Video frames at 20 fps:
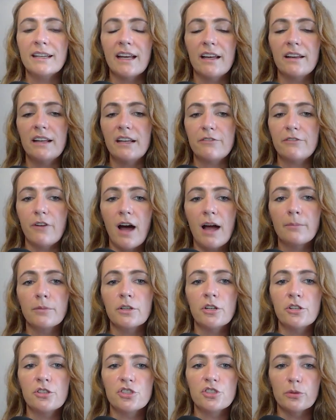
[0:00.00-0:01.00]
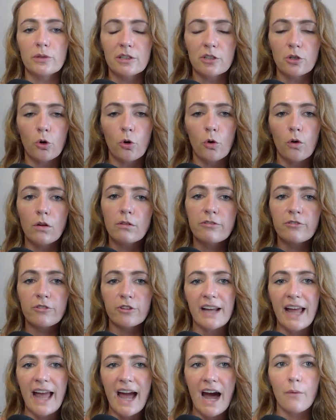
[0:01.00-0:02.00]
if I'm going to do a call
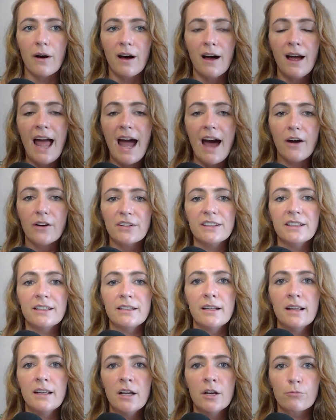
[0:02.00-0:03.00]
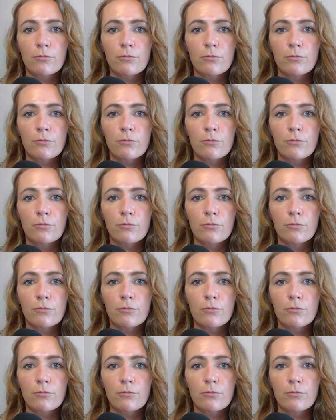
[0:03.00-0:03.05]
for an hour, how can it